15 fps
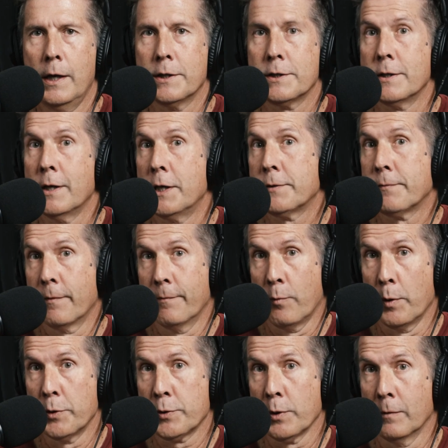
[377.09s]
It's nice for
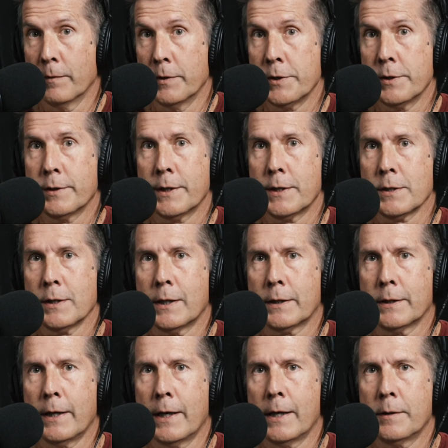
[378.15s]
voiceovers and things
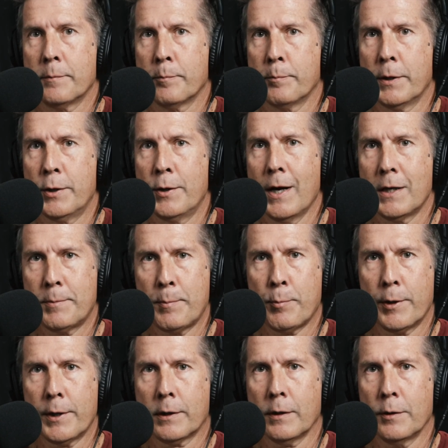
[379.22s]
like that, but you have to be
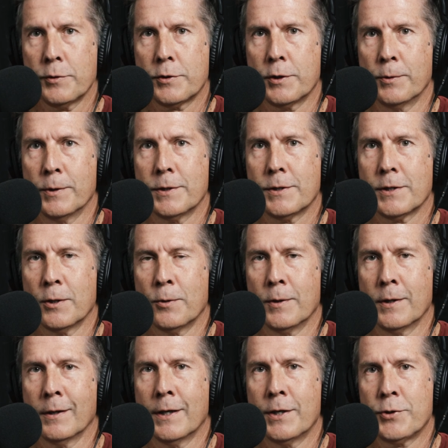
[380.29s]
pretty close to it,
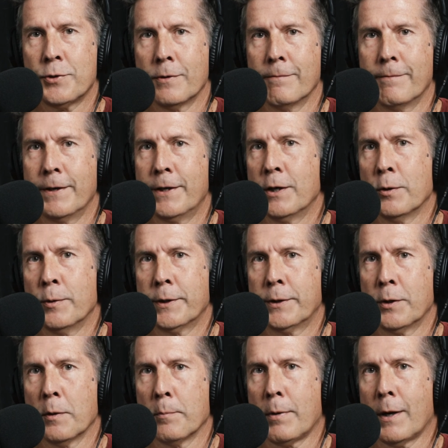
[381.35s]
so unless you're videoing
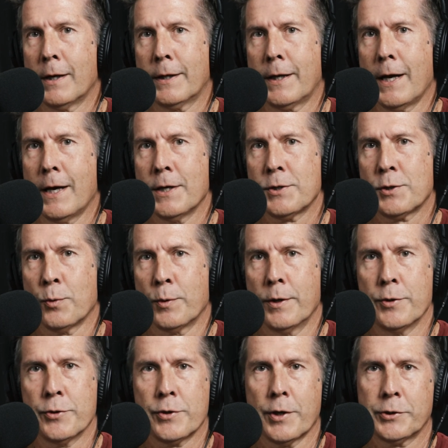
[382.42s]
your podcast or
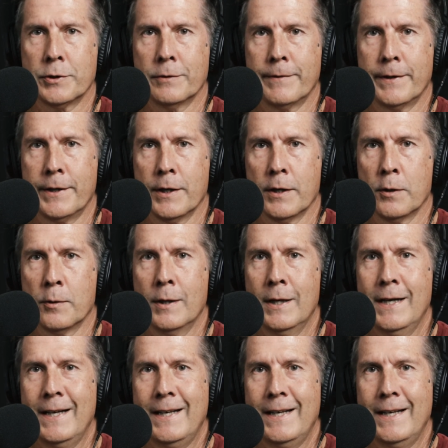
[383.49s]
your instructional video,